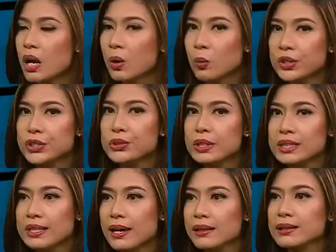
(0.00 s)
what do they
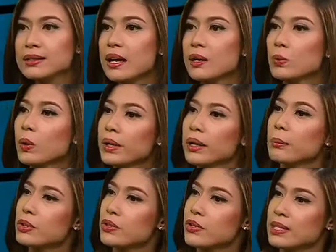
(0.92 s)
text and what
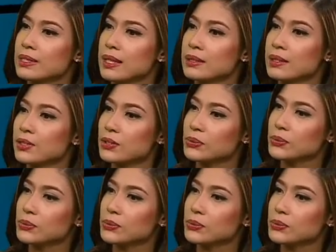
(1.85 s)
number do they send it to?